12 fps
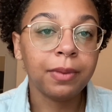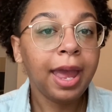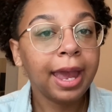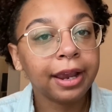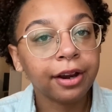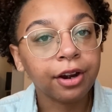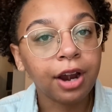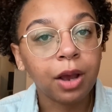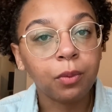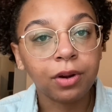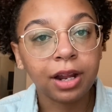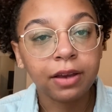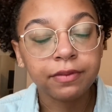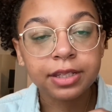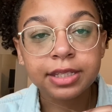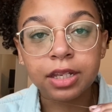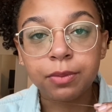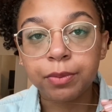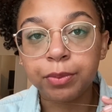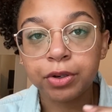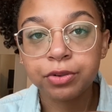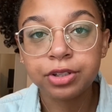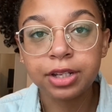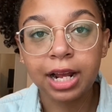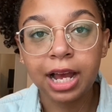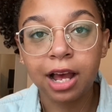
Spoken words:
hair, I want to have the same approach that I